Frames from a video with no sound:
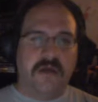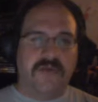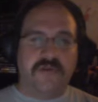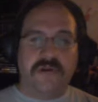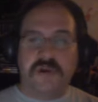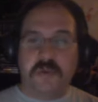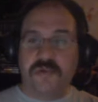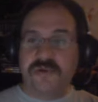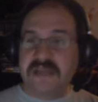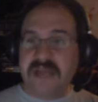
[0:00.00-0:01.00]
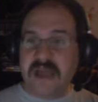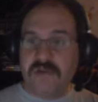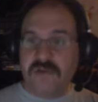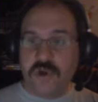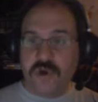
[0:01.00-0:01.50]
starting to
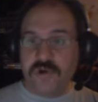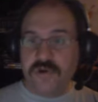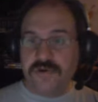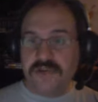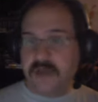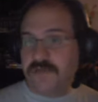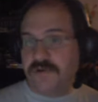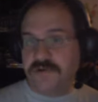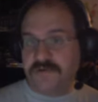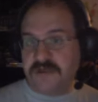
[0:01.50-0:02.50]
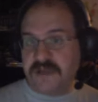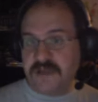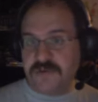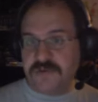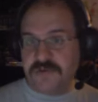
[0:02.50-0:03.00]
pre-download Diablo
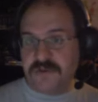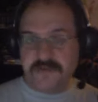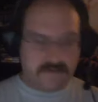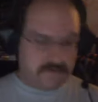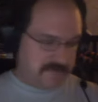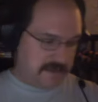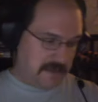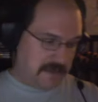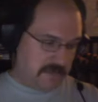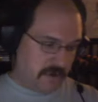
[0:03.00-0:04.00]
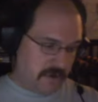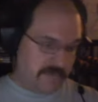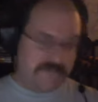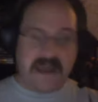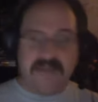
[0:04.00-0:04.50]
three, which releases in,
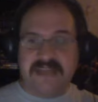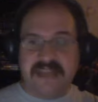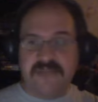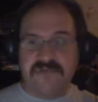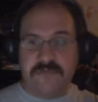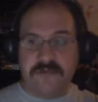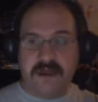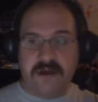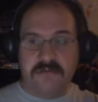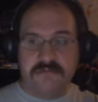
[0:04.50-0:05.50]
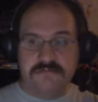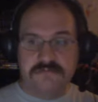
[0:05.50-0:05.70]
oh, five days from now.